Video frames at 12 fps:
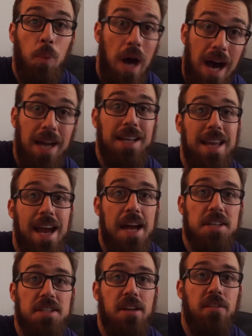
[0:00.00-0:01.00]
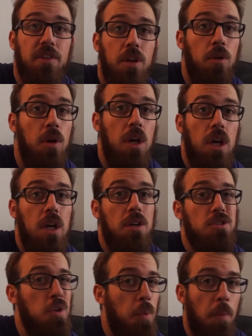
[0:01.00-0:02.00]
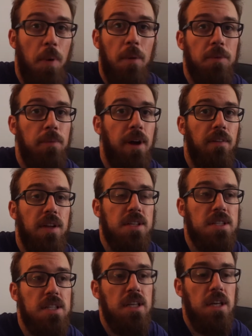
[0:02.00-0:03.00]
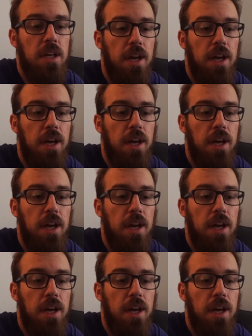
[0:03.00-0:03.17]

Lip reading: podcast interview. Super pumped about this.